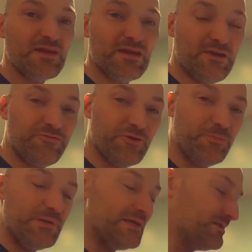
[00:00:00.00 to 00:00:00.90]
if you're a
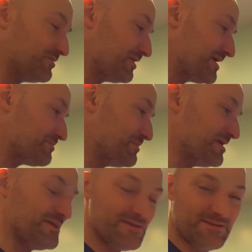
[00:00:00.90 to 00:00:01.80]
beginner like
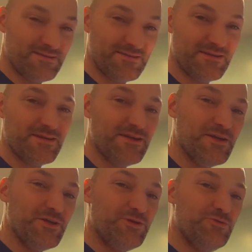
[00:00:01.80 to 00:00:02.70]
me,
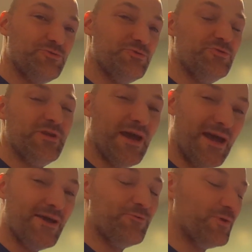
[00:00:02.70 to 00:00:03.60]
you do
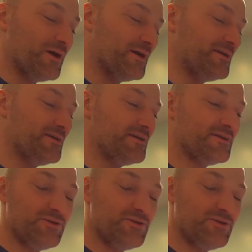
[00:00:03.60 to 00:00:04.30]
not want to,